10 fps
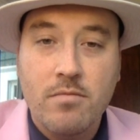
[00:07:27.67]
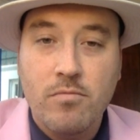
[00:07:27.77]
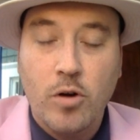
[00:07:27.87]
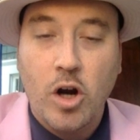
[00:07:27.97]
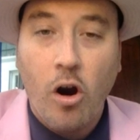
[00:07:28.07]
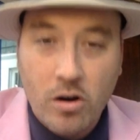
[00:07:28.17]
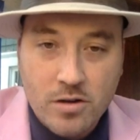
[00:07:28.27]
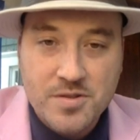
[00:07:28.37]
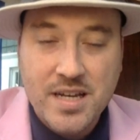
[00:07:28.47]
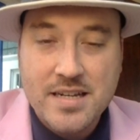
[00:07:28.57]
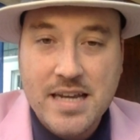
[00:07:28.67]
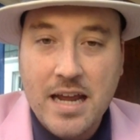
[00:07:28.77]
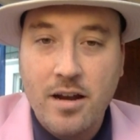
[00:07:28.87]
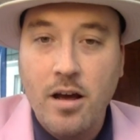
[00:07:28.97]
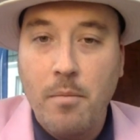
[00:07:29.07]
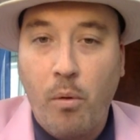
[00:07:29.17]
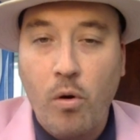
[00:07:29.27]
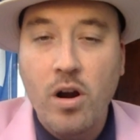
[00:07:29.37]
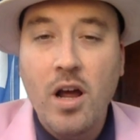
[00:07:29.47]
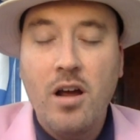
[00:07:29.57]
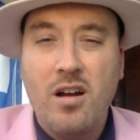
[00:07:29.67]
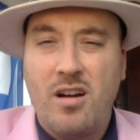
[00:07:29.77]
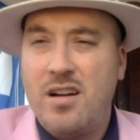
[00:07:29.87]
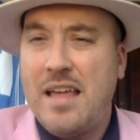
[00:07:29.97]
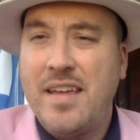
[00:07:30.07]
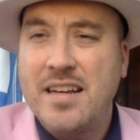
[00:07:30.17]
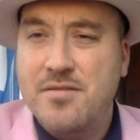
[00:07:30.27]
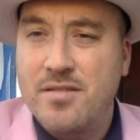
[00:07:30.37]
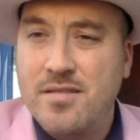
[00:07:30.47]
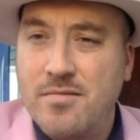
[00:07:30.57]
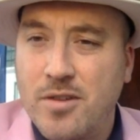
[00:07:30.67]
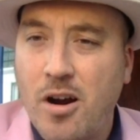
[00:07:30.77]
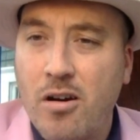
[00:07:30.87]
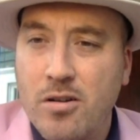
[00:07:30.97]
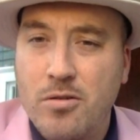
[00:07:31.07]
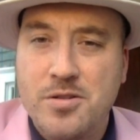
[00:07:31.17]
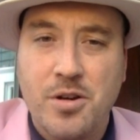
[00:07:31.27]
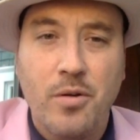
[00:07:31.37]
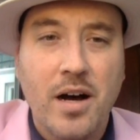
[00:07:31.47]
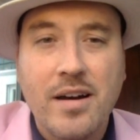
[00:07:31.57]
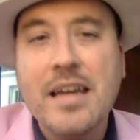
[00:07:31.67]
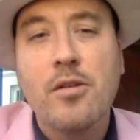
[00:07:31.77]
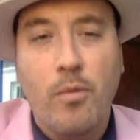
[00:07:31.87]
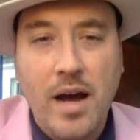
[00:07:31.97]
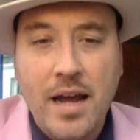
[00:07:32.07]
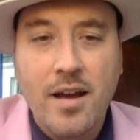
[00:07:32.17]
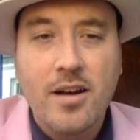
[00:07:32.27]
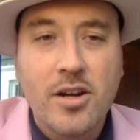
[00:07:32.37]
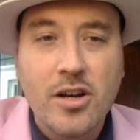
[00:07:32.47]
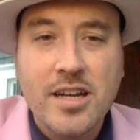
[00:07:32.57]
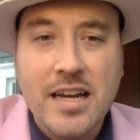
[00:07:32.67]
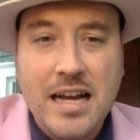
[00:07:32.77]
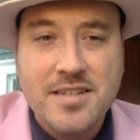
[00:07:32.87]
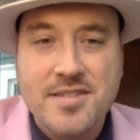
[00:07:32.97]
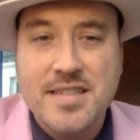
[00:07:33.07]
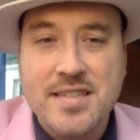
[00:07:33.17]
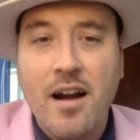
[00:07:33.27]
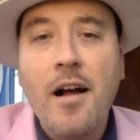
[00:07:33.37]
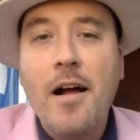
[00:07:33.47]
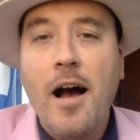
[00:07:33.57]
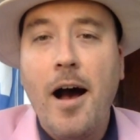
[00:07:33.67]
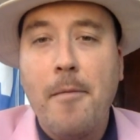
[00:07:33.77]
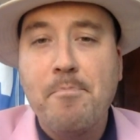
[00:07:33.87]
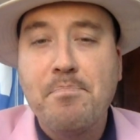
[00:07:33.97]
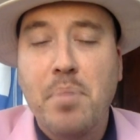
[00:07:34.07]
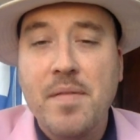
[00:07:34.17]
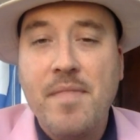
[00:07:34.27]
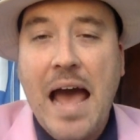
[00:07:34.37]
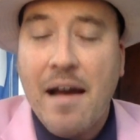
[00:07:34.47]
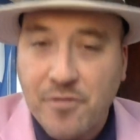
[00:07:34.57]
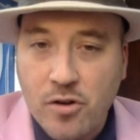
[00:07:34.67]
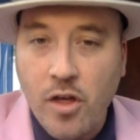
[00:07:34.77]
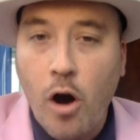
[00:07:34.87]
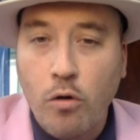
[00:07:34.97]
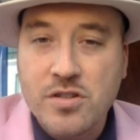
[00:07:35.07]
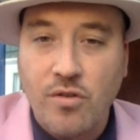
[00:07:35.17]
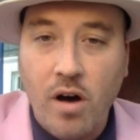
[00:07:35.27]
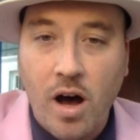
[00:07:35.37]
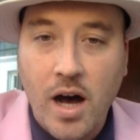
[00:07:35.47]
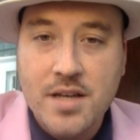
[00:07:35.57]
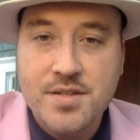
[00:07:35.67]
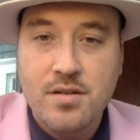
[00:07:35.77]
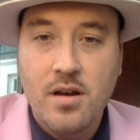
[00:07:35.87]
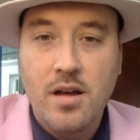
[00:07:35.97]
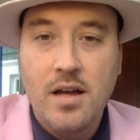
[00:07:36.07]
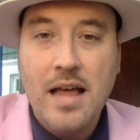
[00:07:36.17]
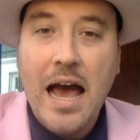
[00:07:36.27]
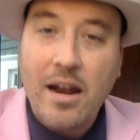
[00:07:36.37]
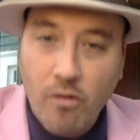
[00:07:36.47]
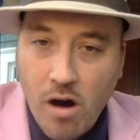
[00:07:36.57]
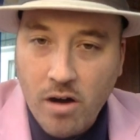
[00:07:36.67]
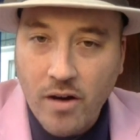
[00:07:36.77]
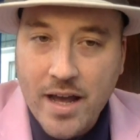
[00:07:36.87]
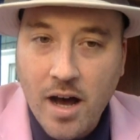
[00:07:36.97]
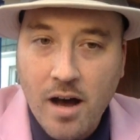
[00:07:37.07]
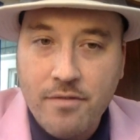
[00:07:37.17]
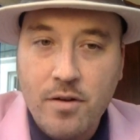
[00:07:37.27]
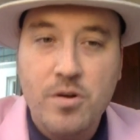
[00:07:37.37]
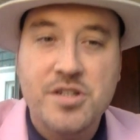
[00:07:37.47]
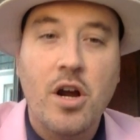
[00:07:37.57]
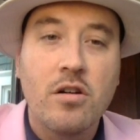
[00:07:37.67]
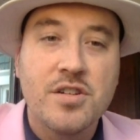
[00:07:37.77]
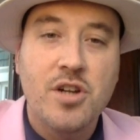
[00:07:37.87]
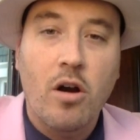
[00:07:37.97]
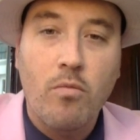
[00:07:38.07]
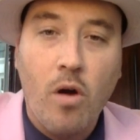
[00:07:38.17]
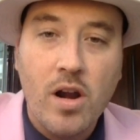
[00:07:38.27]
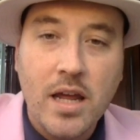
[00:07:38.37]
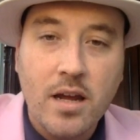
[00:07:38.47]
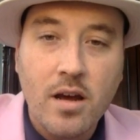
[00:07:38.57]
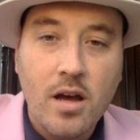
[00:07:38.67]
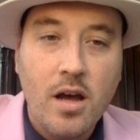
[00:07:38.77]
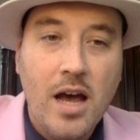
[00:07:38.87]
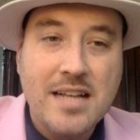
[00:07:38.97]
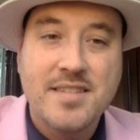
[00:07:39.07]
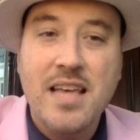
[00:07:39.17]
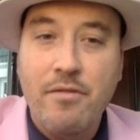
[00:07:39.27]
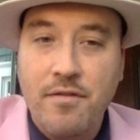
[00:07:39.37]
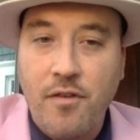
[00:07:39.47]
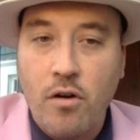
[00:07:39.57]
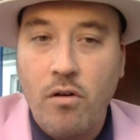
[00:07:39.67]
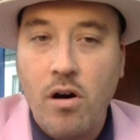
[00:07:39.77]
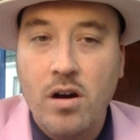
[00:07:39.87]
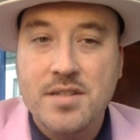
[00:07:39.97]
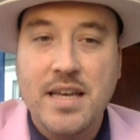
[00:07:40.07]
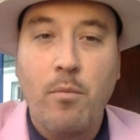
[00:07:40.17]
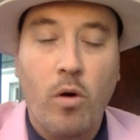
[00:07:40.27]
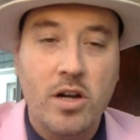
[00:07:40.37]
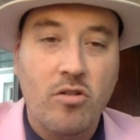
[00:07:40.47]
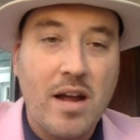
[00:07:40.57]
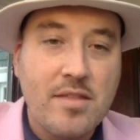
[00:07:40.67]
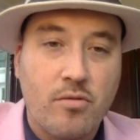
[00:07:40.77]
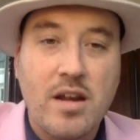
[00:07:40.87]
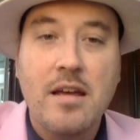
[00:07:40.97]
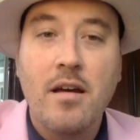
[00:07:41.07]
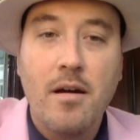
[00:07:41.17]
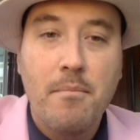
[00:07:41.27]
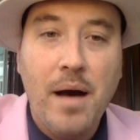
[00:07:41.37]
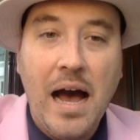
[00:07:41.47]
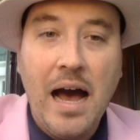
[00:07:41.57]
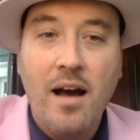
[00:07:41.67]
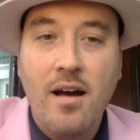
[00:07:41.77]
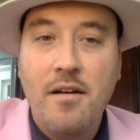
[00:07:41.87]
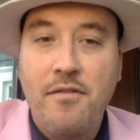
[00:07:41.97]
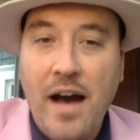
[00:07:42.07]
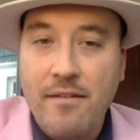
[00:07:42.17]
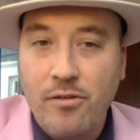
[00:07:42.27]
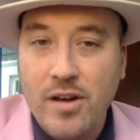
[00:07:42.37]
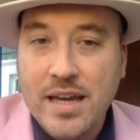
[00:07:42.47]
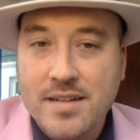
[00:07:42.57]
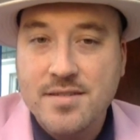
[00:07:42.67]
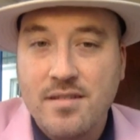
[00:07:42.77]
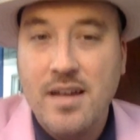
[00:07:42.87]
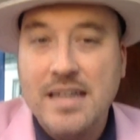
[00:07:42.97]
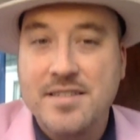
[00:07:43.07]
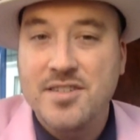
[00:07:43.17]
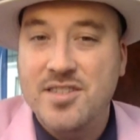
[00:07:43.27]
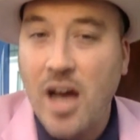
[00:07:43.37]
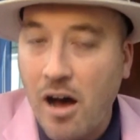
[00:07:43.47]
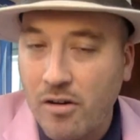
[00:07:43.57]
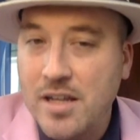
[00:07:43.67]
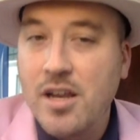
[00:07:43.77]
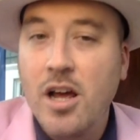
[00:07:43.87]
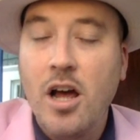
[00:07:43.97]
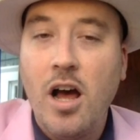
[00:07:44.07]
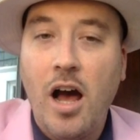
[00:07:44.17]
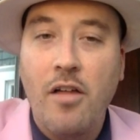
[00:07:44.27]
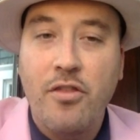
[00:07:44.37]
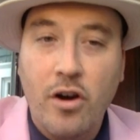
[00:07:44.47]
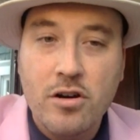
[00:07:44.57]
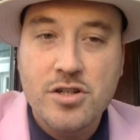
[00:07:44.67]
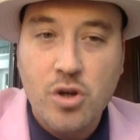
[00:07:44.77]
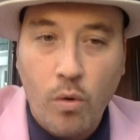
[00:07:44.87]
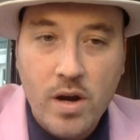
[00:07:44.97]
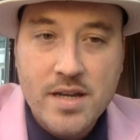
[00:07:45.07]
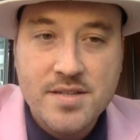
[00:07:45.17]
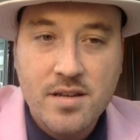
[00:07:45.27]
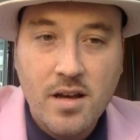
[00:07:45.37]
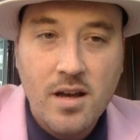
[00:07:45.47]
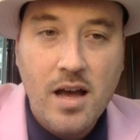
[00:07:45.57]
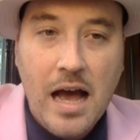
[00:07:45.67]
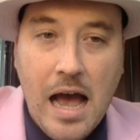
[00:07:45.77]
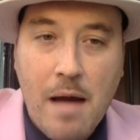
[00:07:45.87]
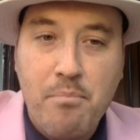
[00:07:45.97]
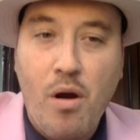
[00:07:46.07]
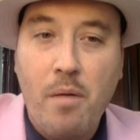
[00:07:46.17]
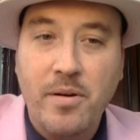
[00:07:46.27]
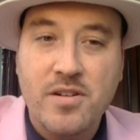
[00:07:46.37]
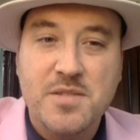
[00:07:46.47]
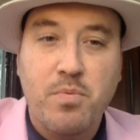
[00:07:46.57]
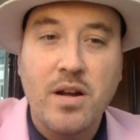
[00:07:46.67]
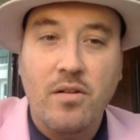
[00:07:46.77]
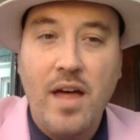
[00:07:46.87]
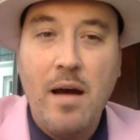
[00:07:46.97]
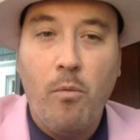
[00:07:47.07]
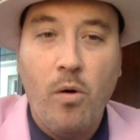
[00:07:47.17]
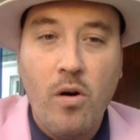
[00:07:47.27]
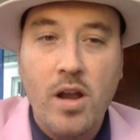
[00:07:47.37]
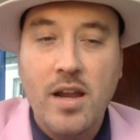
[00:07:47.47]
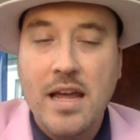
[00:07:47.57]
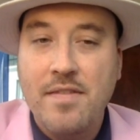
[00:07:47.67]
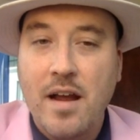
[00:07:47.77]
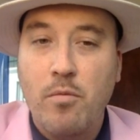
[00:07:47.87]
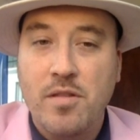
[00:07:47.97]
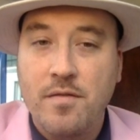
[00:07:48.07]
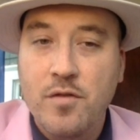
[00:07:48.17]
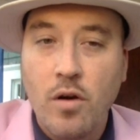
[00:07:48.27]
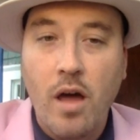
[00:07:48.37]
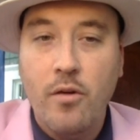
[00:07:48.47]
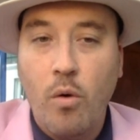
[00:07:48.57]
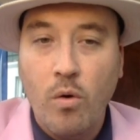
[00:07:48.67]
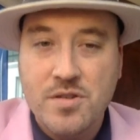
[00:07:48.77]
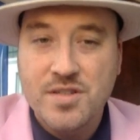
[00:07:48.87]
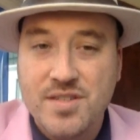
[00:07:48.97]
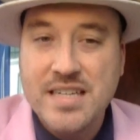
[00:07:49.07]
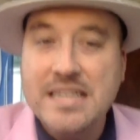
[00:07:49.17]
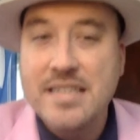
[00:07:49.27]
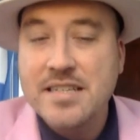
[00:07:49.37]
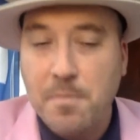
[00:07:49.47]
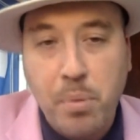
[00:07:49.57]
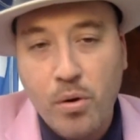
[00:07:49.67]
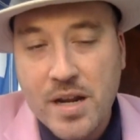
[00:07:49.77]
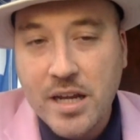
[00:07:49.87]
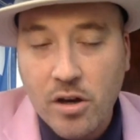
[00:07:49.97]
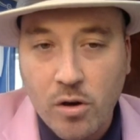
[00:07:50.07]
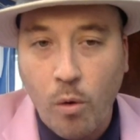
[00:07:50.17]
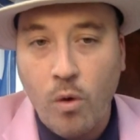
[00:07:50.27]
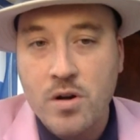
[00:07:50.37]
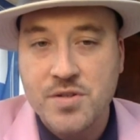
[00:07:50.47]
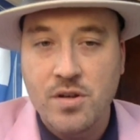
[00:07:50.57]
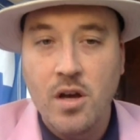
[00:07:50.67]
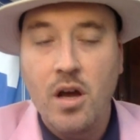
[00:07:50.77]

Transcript: Ricardo Santana aboard, or I think it's Ricardo or Joel. Either way, good connections there. But after the Oaks loss, had a long layoff, returned to start running at 7 furlongs and won a grade three by 5 lengths. It's a solid third choice. I'm probably going to sprinkle that one in there with a few other horses. CeCe's a pretty good horse